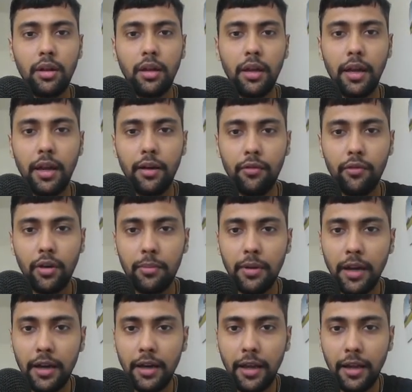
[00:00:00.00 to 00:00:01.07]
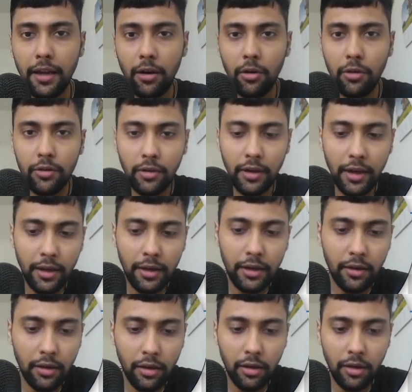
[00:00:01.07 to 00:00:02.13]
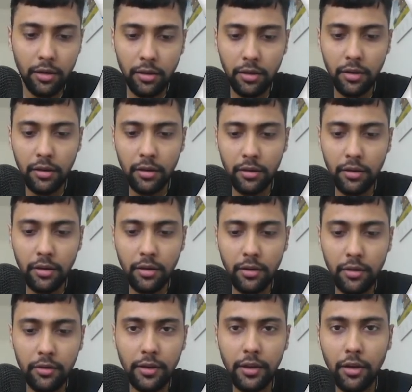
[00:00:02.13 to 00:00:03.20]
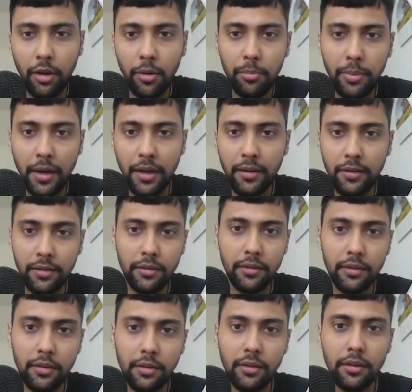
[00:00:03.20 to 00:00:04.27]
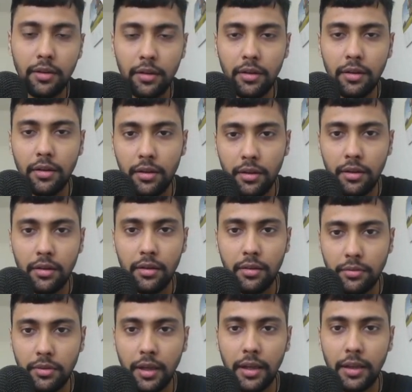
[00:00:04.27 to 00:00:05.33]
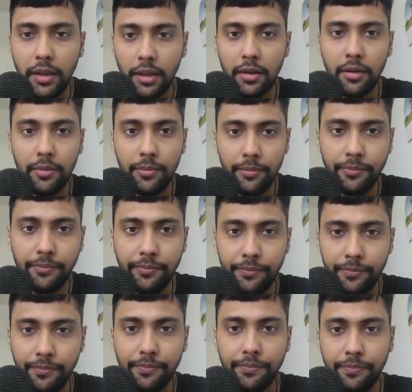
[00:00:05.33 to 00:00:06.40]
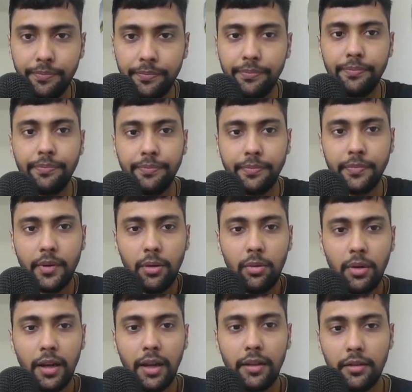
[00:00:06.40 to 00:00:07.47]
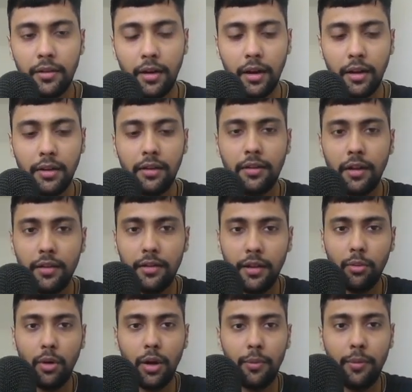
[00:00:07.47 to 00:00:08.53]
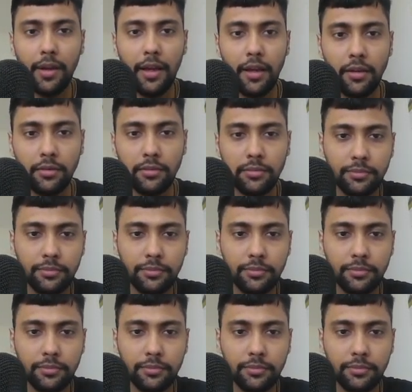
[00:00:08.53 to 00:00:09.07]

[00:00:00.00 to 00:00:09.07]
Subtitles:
And from that, I can also get the C dot price, I think. Cool, let's run this and see what we get.